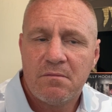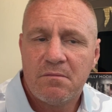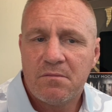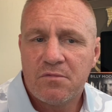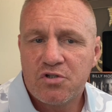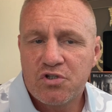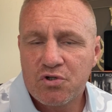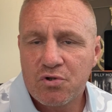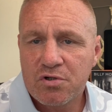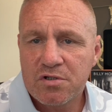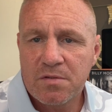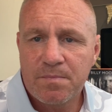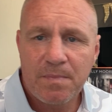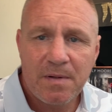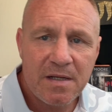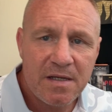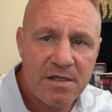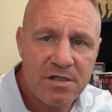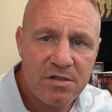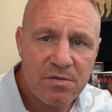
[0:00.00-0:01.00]
trust the
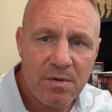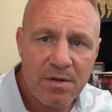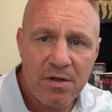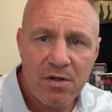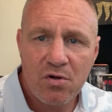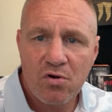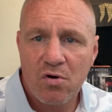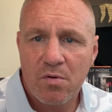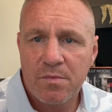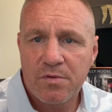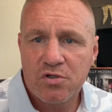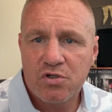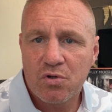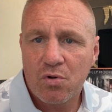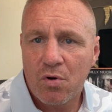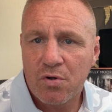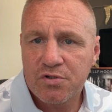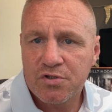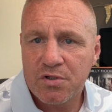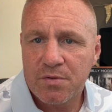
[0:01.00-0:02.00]
police when you come and
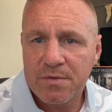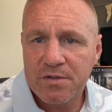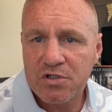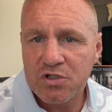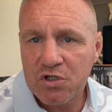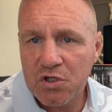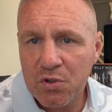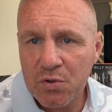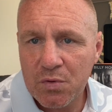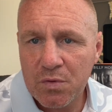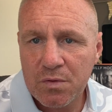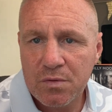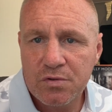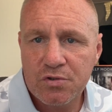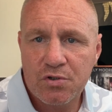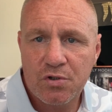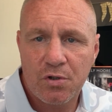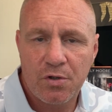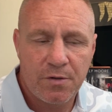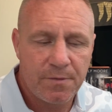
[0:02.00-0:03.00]
talk to them in
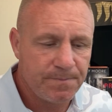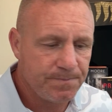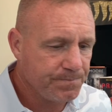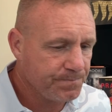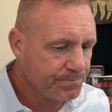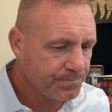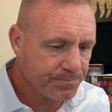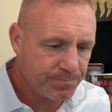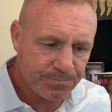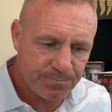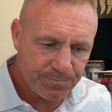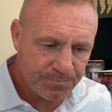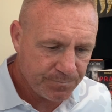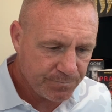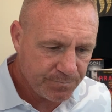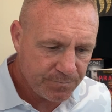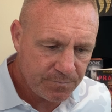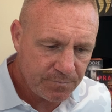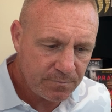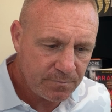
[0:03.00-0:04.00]
schools or
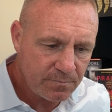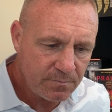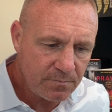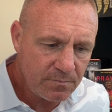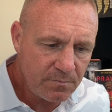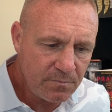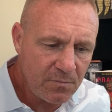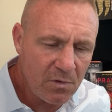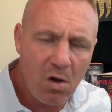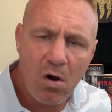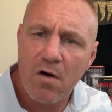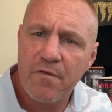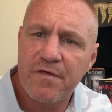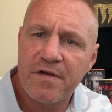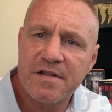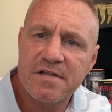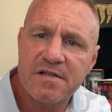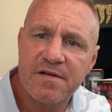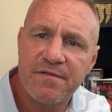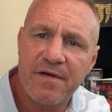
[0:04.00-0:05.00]
offer
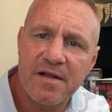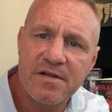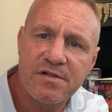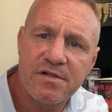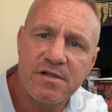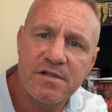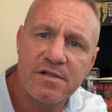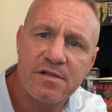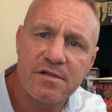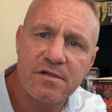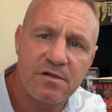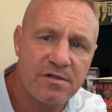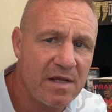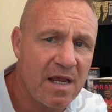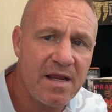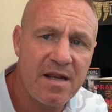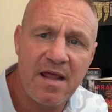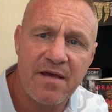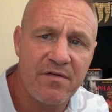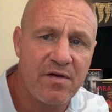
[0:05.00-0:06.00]
interventions, because
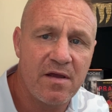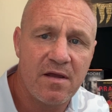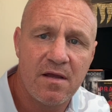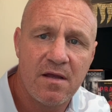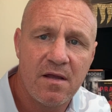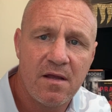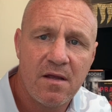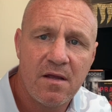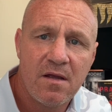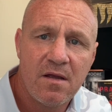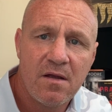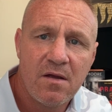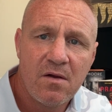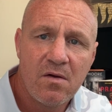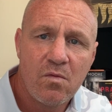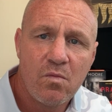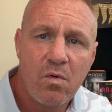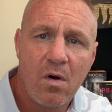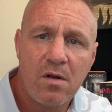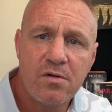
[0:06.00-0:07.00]
I never
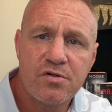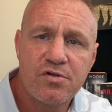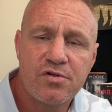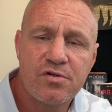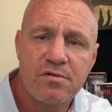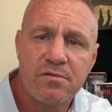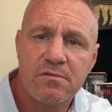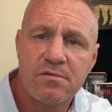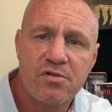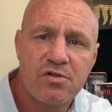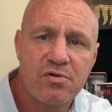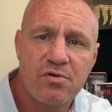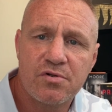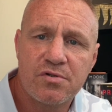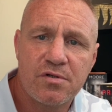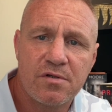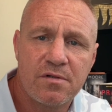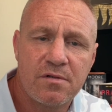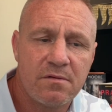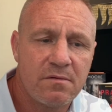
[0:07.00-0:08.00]
once
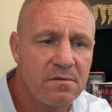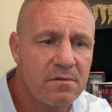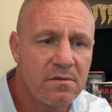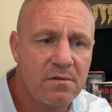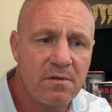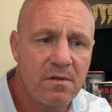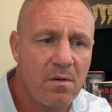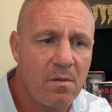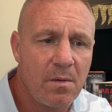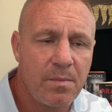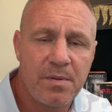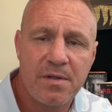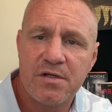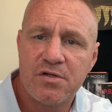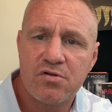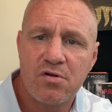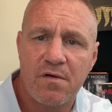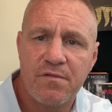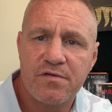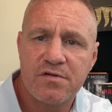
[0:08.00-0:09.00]
trusted, you know, a
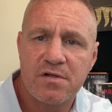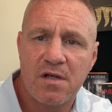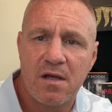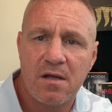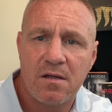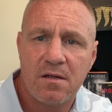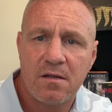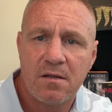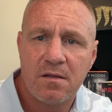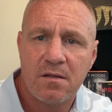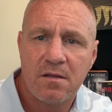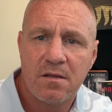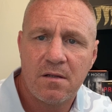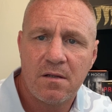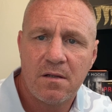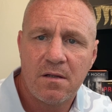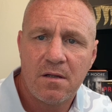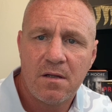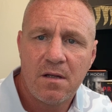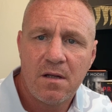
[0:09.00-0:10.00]
police officer.
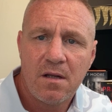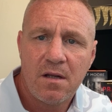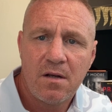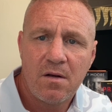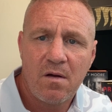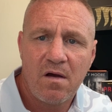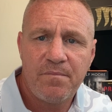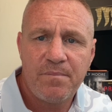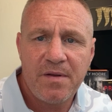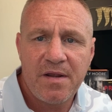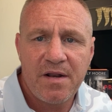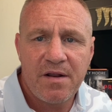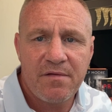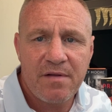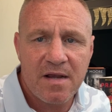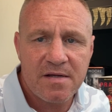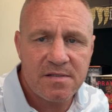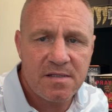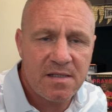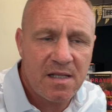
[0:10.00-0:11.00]
You know, I've been
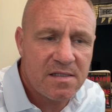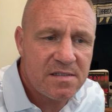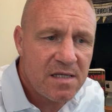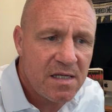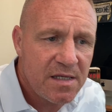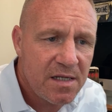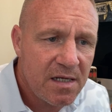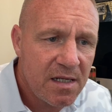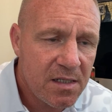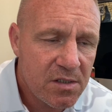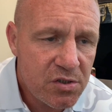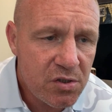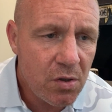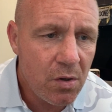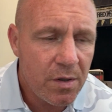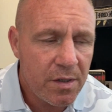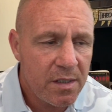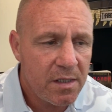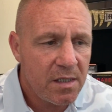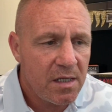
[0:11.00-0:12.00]
arrested. I'll tell you a little
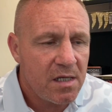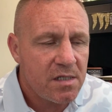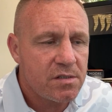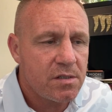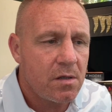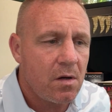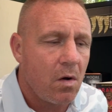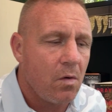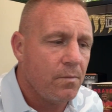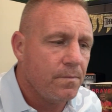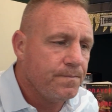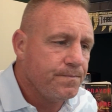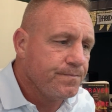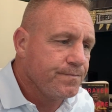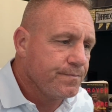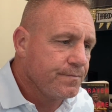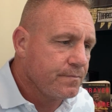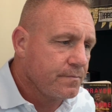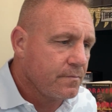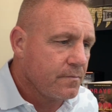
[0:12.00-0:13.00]
story. Years ago,
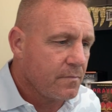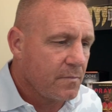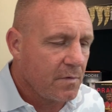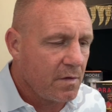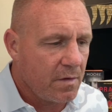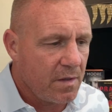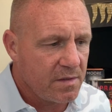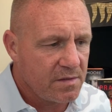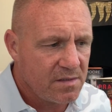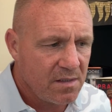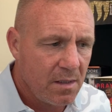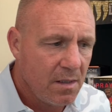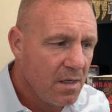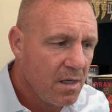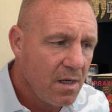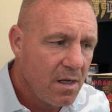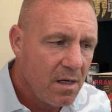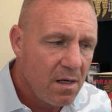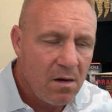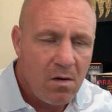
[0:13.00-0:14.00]
right?
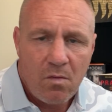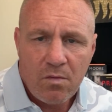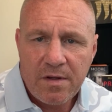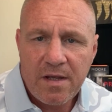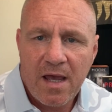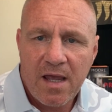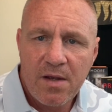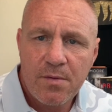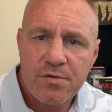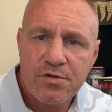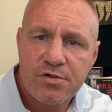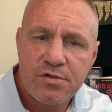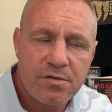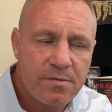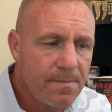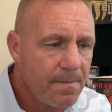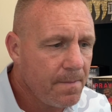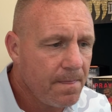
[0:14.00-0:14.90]
Okay, I was